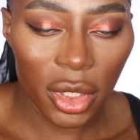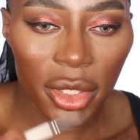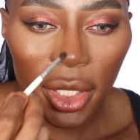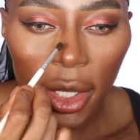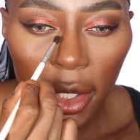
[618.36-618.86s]

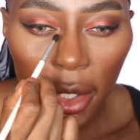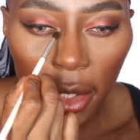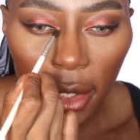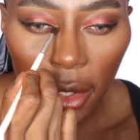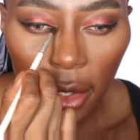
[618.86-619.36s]

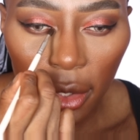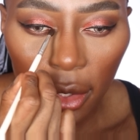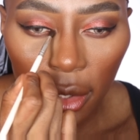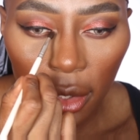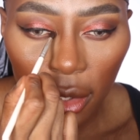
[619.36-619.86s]
Okay.
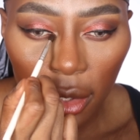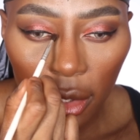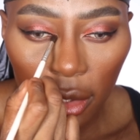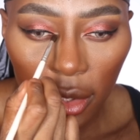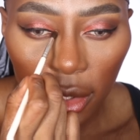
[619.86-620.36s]

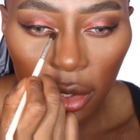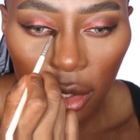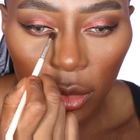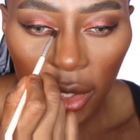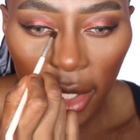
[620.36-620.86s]

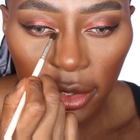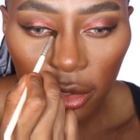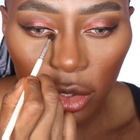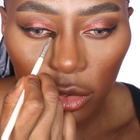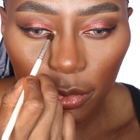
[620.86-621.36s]
Okay, this
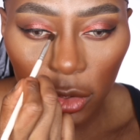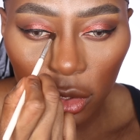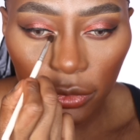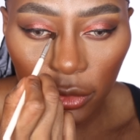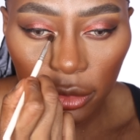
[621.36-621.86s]
gold's
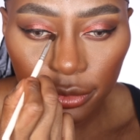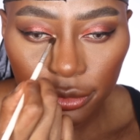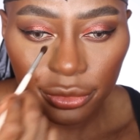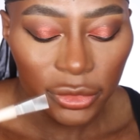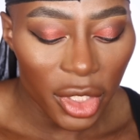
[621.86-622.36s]
beautiful.
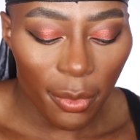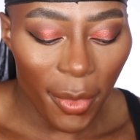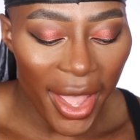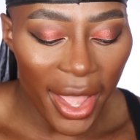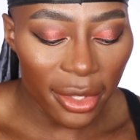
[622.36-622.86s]

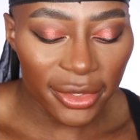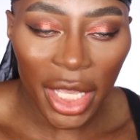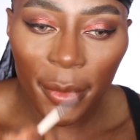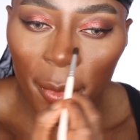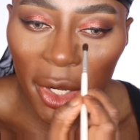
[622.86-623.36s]
Pat,
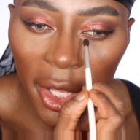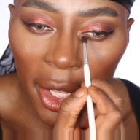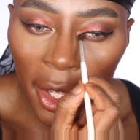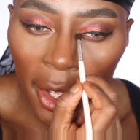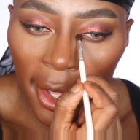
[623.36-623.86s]
take my
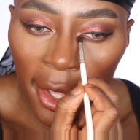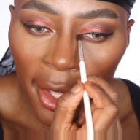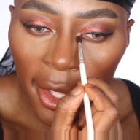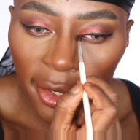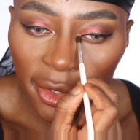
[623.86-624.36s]
money.
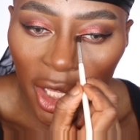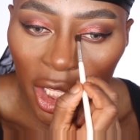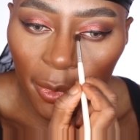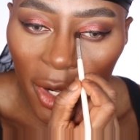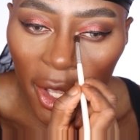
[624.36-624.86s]

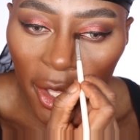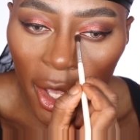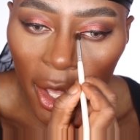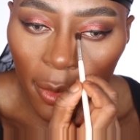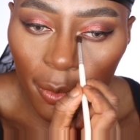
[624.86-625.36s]
Take my
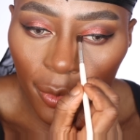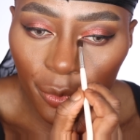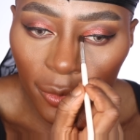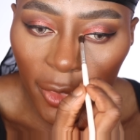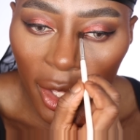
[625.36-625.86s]

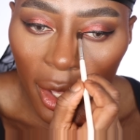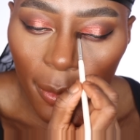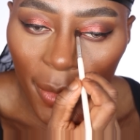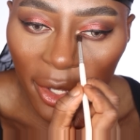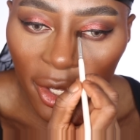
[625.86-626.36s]

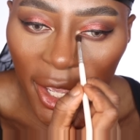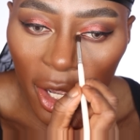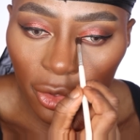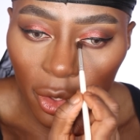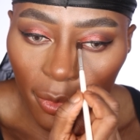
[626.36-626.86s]
bank
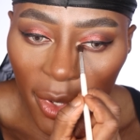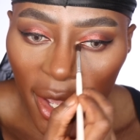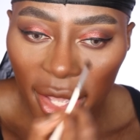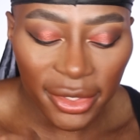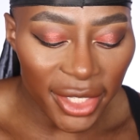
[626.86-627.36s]
account
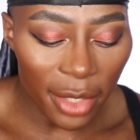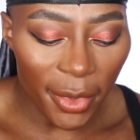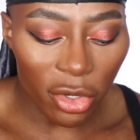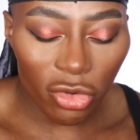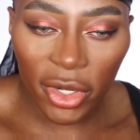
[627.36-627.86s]
number, take
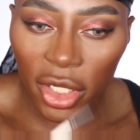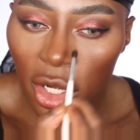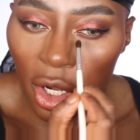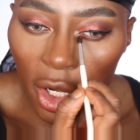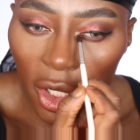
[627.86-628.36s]
my credit
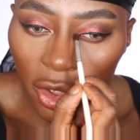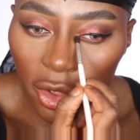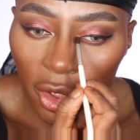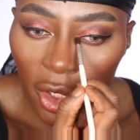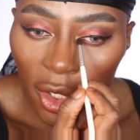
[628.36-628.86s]

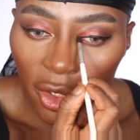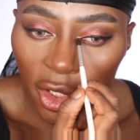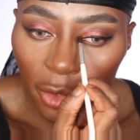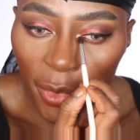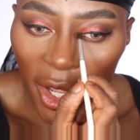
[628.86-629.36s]
cards.
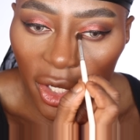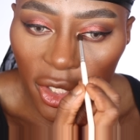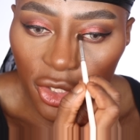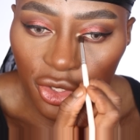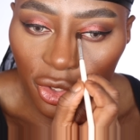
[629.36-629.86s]
This
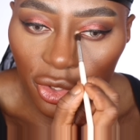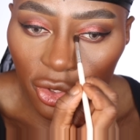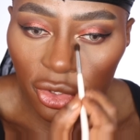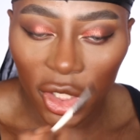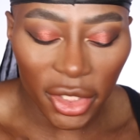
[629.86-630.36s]
palette is just
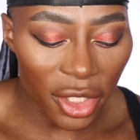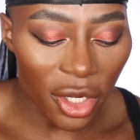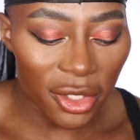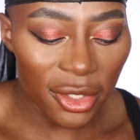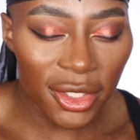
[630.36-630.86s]
stunning,
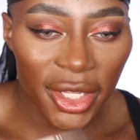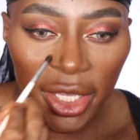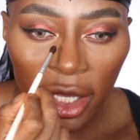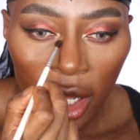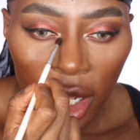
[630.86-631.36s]

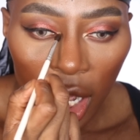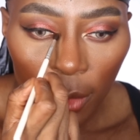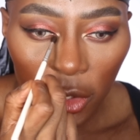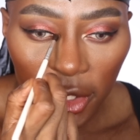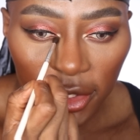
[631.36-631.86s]
honestly.
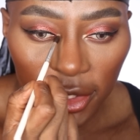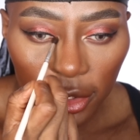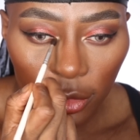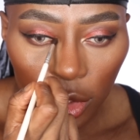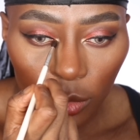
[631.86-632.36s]
I'm looking to
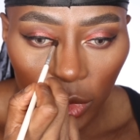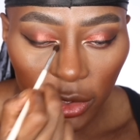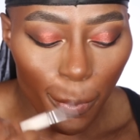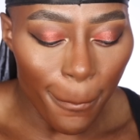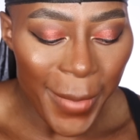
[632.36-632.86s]
steal
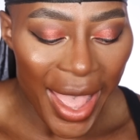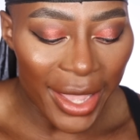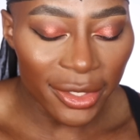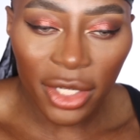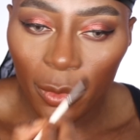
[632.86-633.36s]
someone's
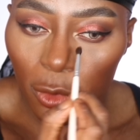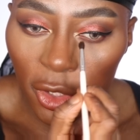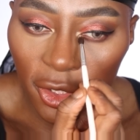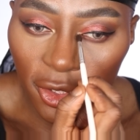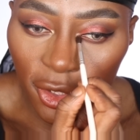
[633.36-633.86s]
man. I'm
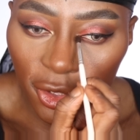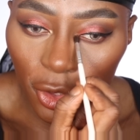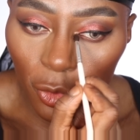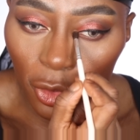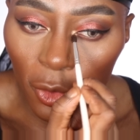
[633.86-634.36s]
looking to
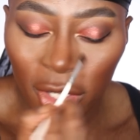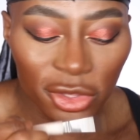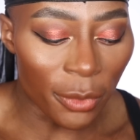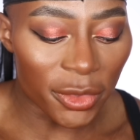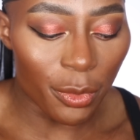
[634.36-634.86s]
steal your
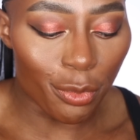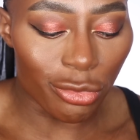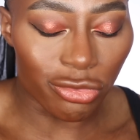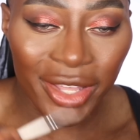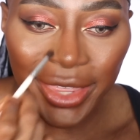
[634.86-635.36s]
adopted
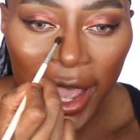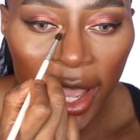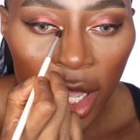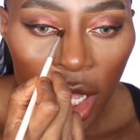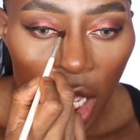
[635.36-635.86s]

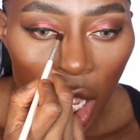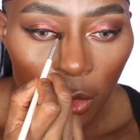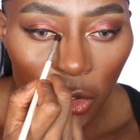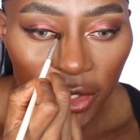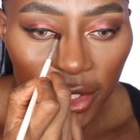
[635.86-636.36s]
brother.
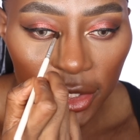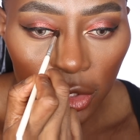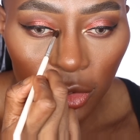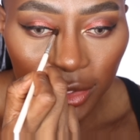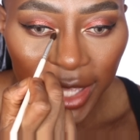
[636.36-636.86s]
I'm looking to
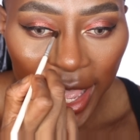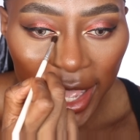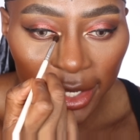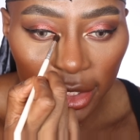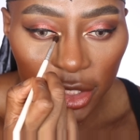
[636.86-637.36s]
steal your
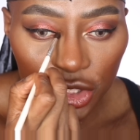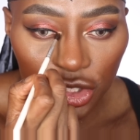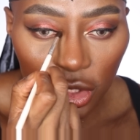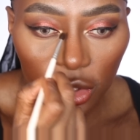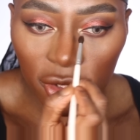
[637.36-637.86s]
dad.
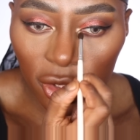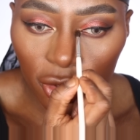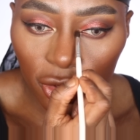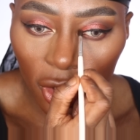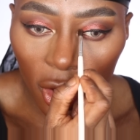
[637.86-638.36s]
It's just
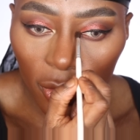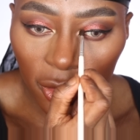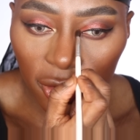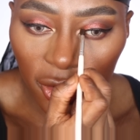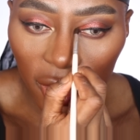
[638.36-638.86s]
so
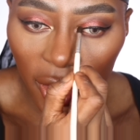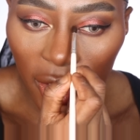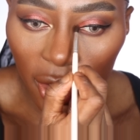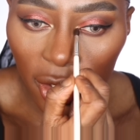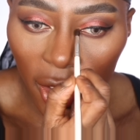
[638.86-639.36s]

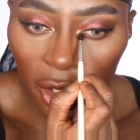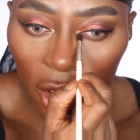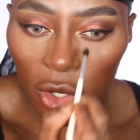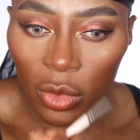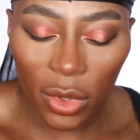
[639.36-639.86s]
stunning. Like,
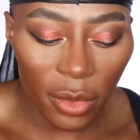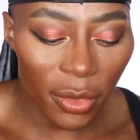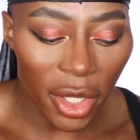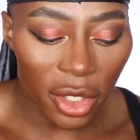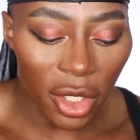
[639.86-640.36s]
oh
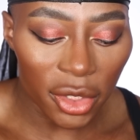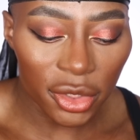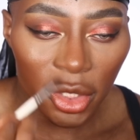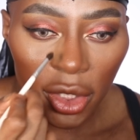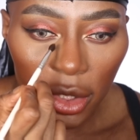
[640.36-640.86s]
my God.
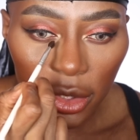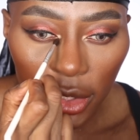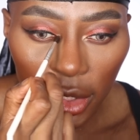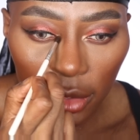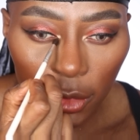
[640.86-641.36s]

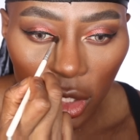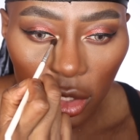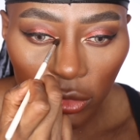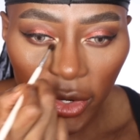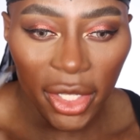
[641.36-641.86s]
This
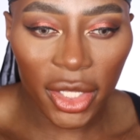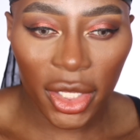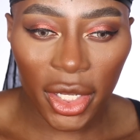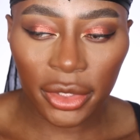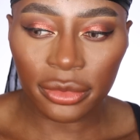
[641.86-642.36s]
color right
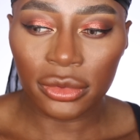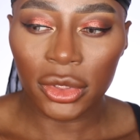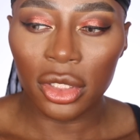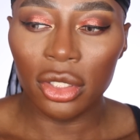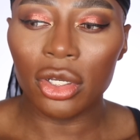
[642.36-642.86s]
here.
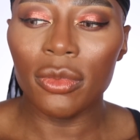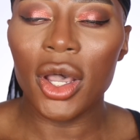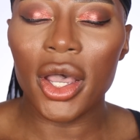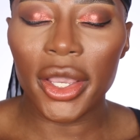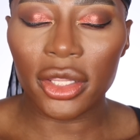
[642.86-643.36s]
Look at
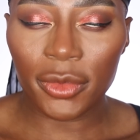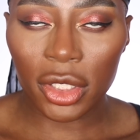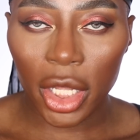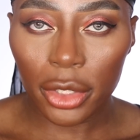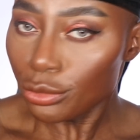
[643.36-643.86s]
my eyes. I'm
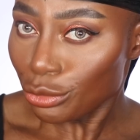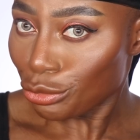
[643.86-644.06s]
just like...